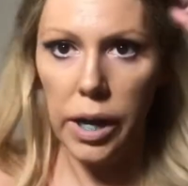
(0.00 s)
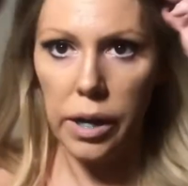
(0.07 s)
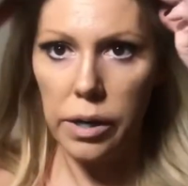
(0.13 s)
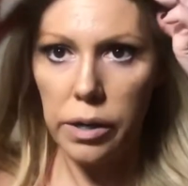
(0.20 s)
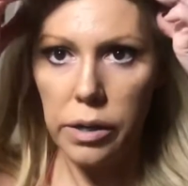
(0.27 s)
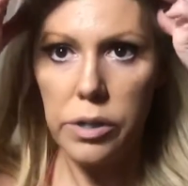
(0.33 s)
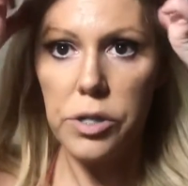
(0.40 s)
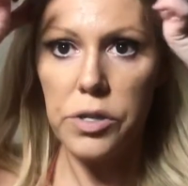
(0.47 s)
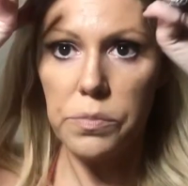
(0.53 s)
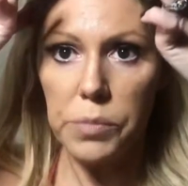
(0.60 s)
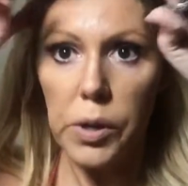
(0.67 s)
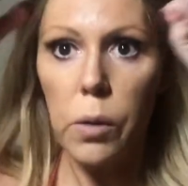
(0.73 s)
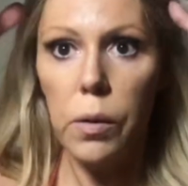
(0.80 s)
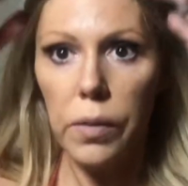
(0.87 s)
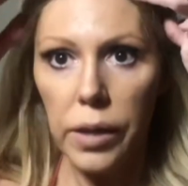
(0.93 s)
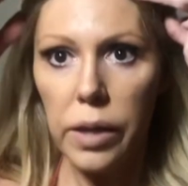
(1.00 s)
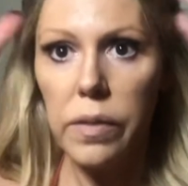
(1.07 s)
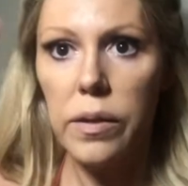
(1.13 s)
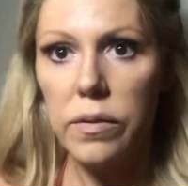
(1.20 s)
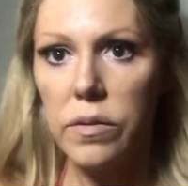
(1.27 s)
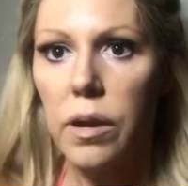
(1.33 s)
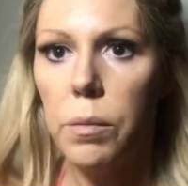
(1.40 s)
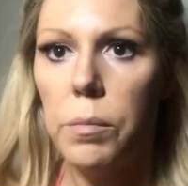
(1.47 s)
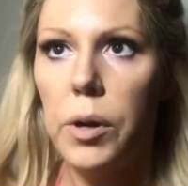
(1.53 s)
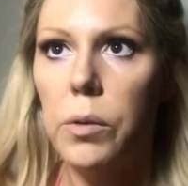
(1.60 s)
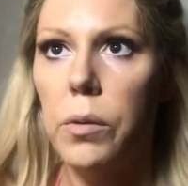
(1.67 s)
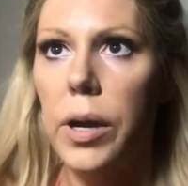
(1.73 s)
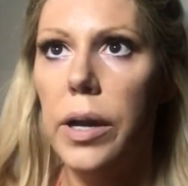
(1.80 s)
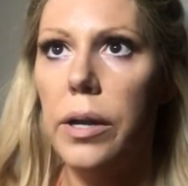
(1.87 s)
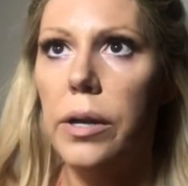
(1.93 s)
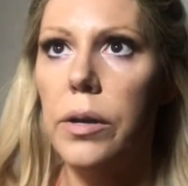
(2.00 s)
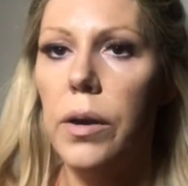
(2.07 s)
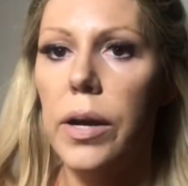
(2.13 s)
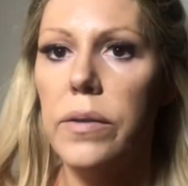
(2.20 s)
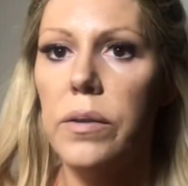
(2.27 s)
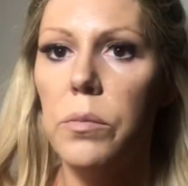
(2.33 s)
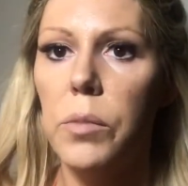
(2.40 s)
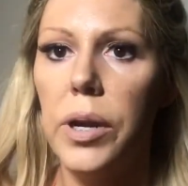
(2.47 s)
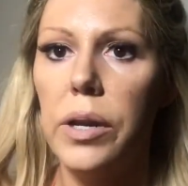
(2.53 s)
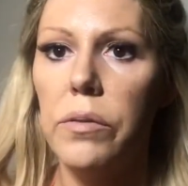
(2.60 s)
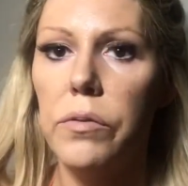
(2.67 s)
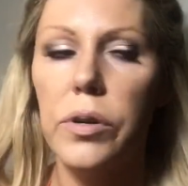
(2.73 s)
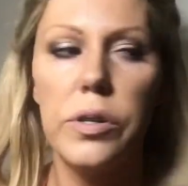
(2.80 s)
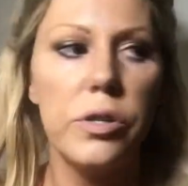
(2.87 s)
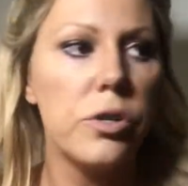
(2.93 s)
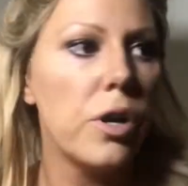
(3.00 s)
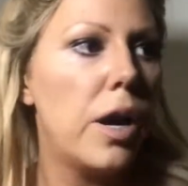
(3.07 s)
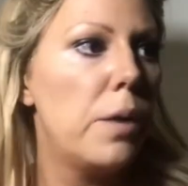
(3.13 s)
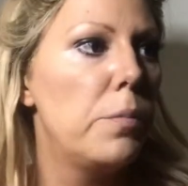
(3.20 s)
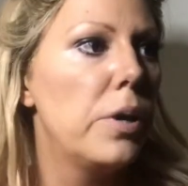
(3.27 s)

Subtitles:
I'd just be going like this on my way, you know, as I'm waiting for it to dry.